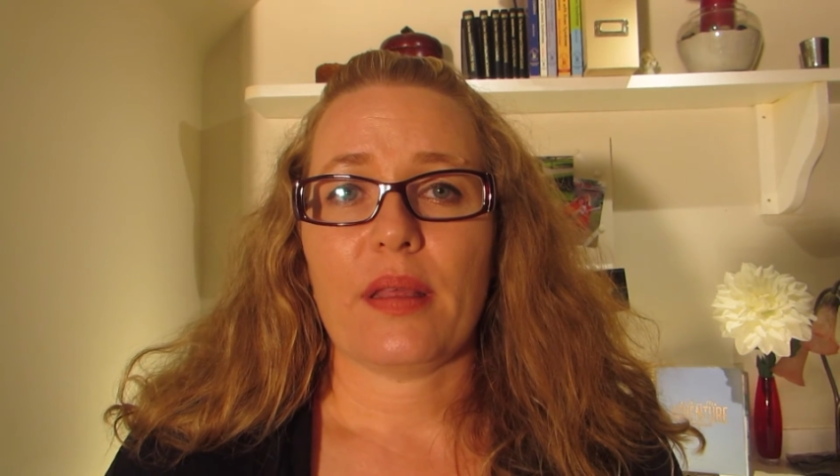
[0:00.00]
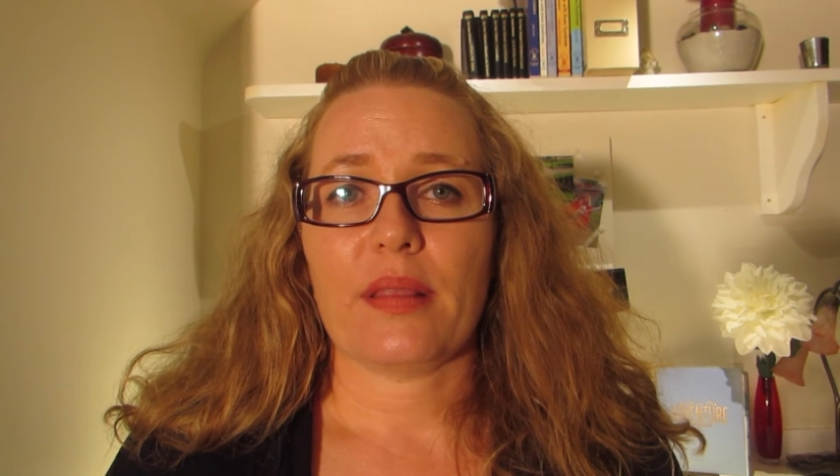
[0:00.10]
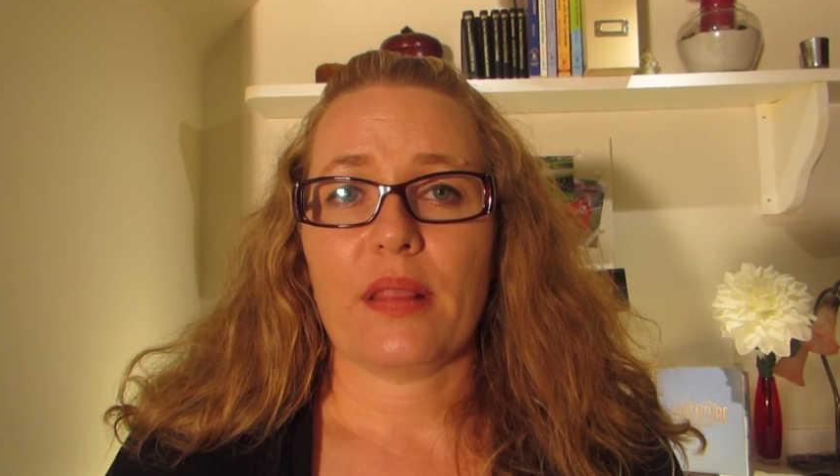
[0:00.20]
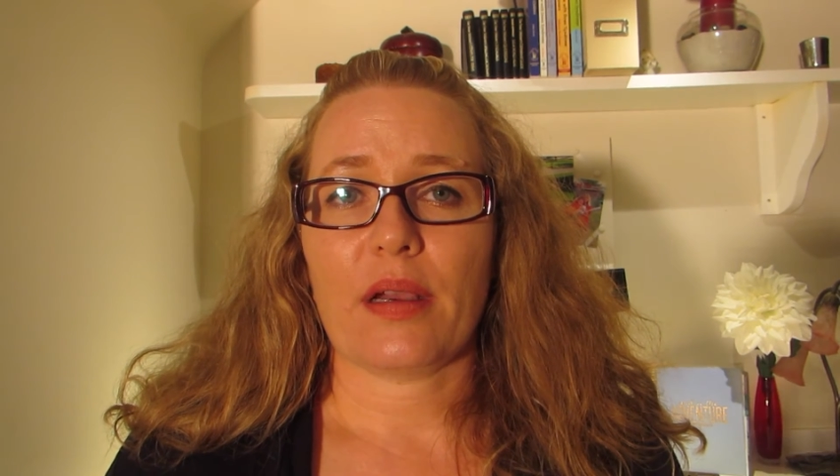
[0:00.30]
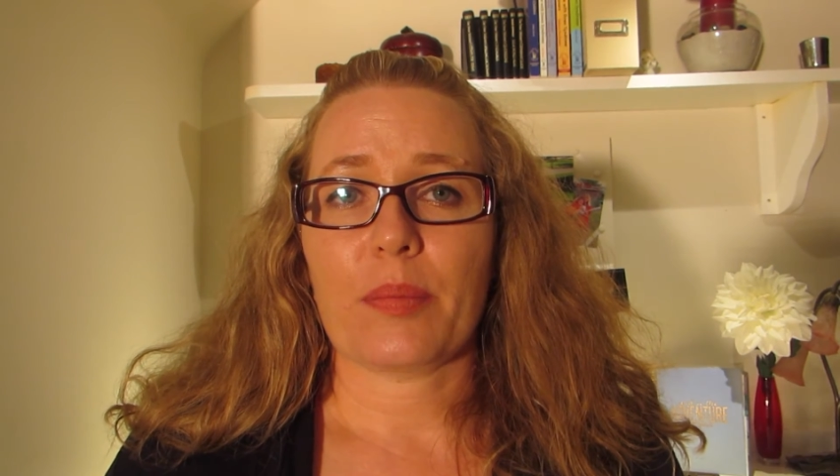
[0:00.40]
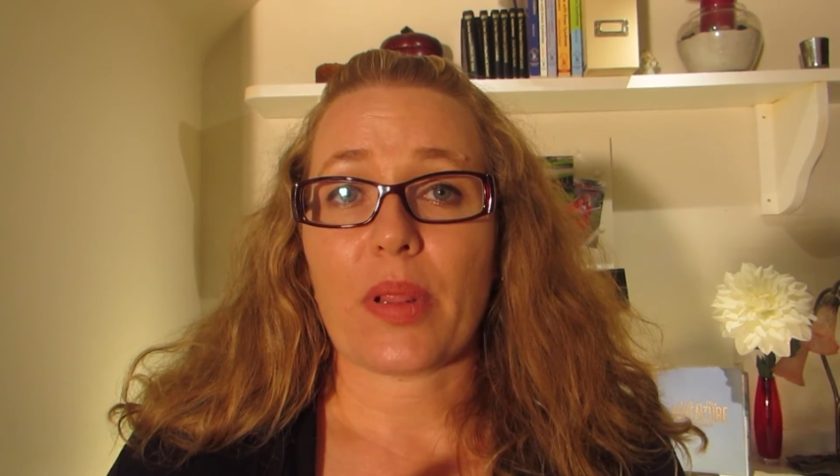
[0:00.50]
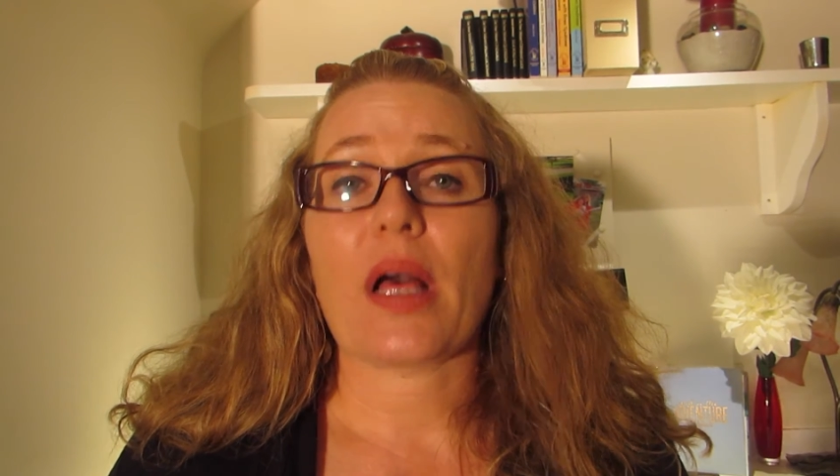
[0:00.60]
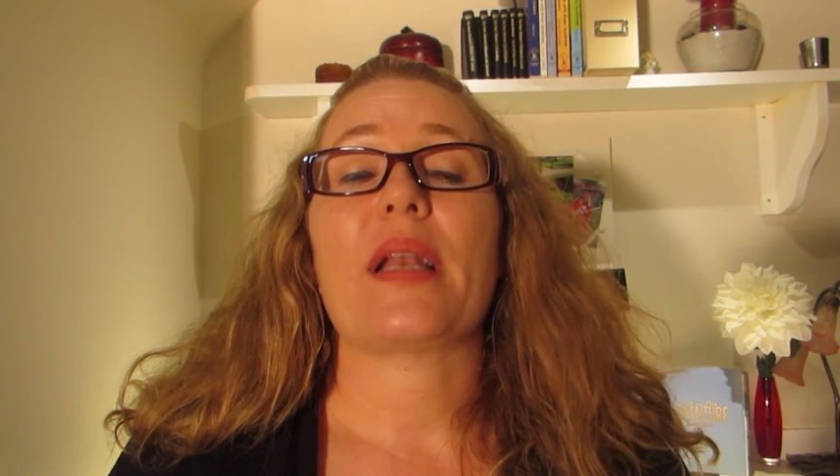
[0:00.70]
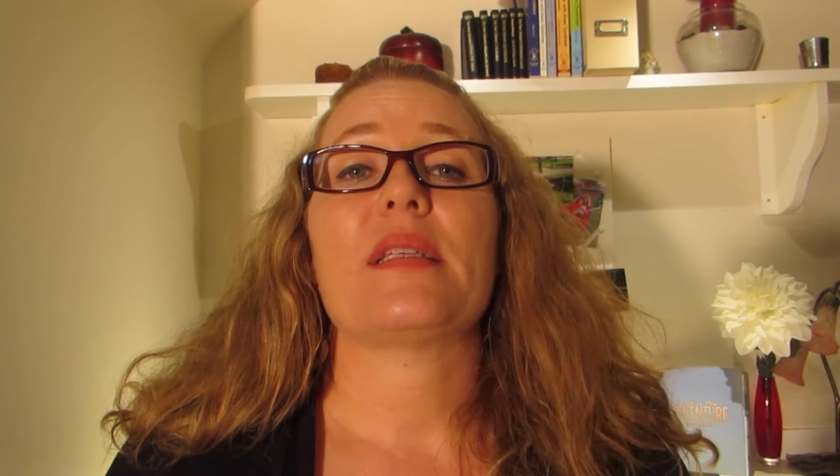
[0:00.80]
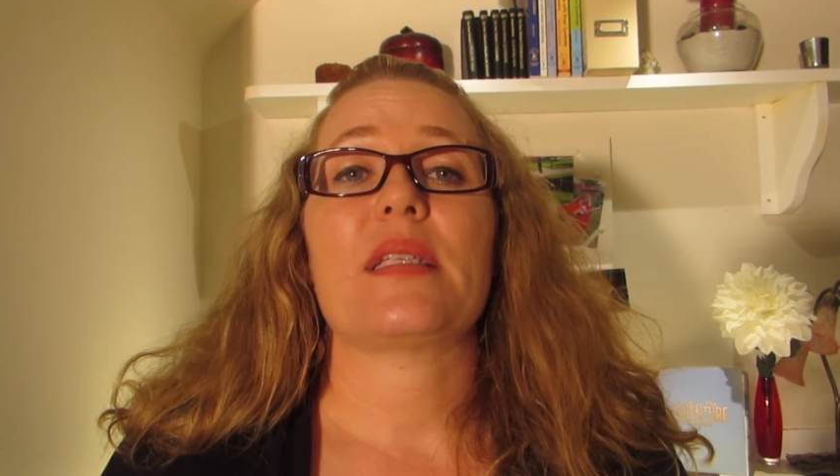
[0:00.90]
their
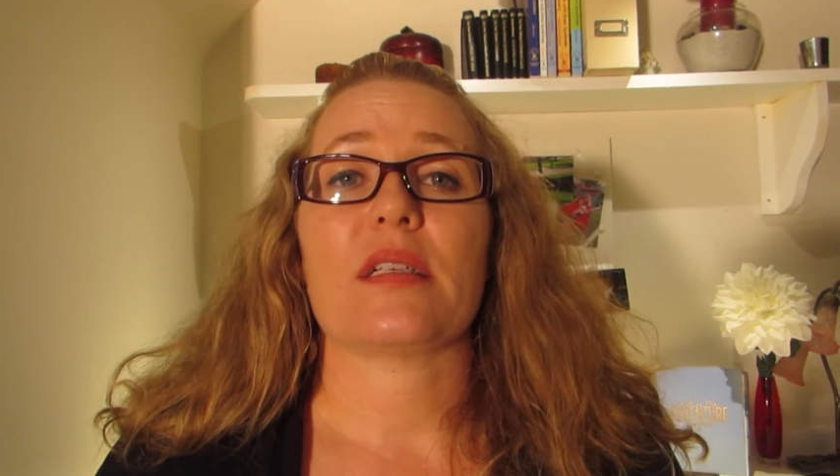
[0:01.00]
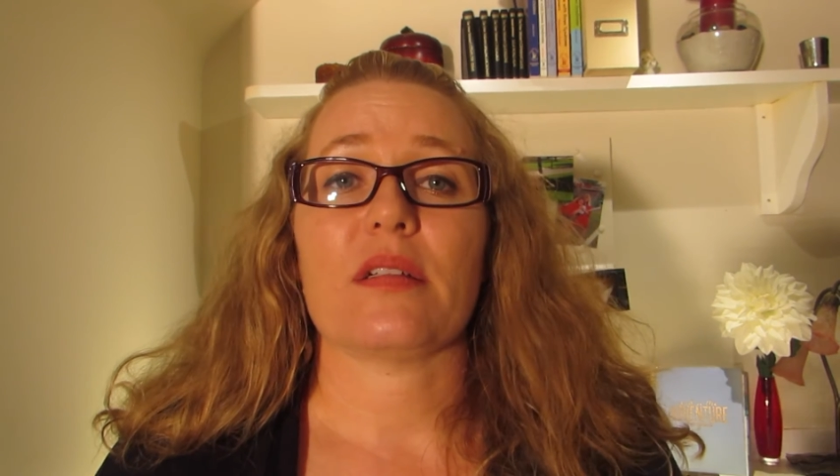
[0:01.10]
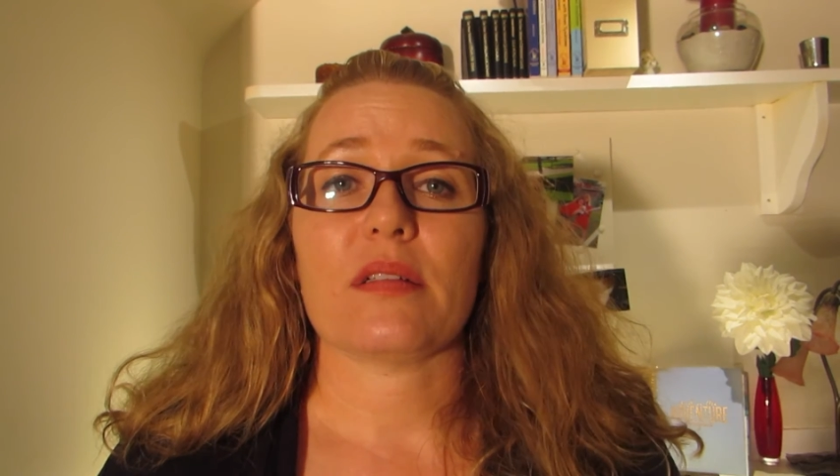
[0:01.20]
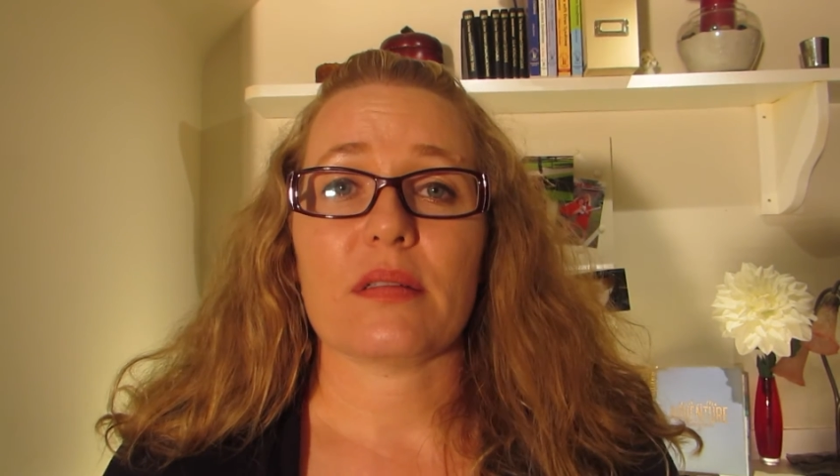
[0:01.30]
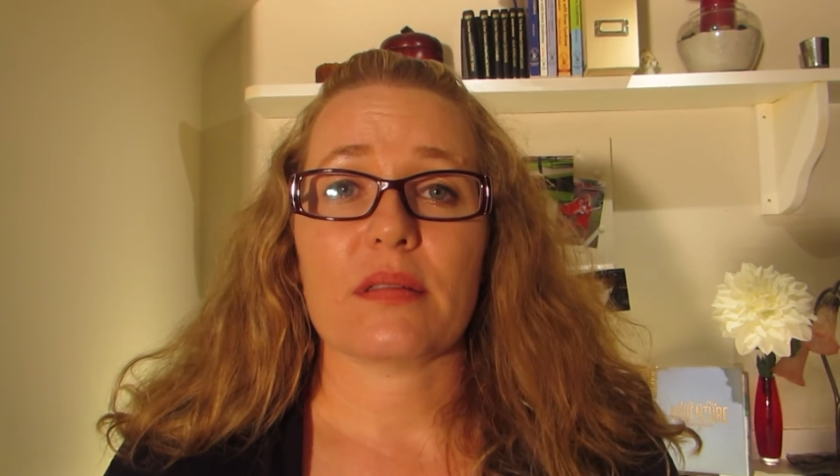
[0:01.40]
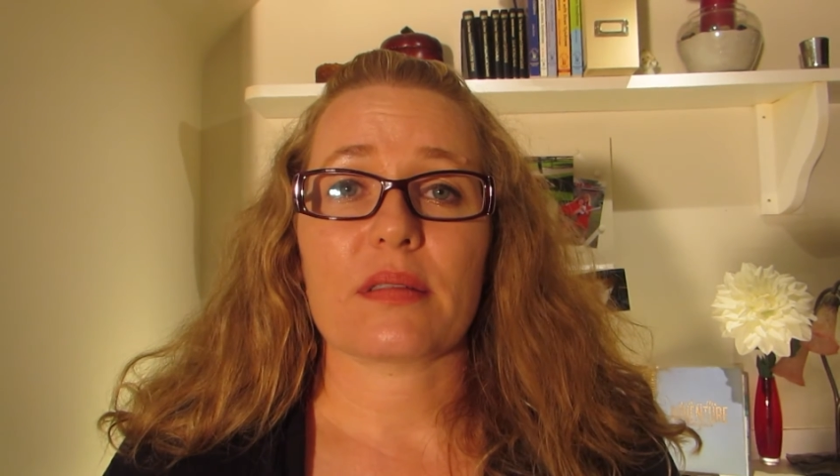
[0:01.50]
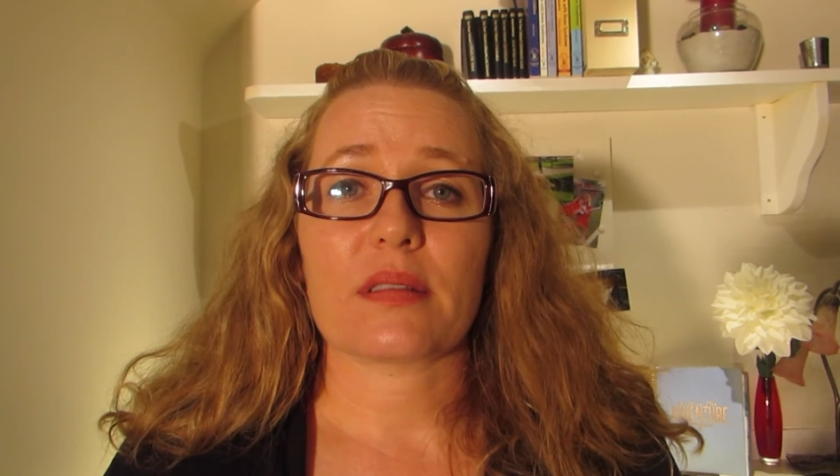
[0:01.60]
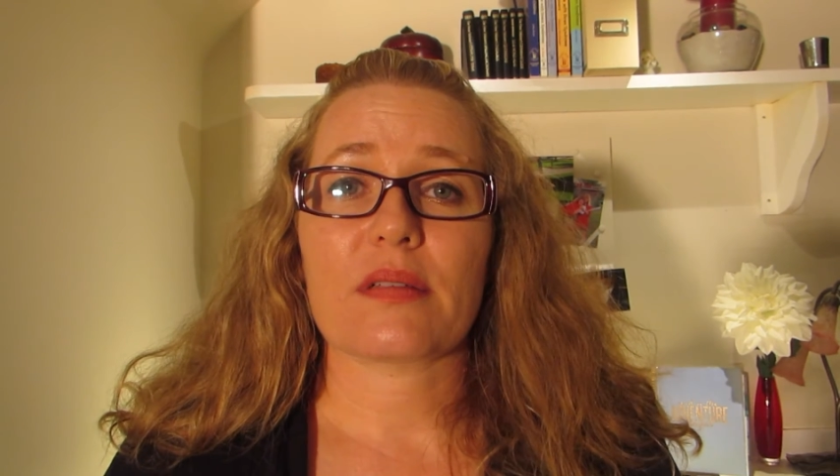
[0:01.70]
blood is still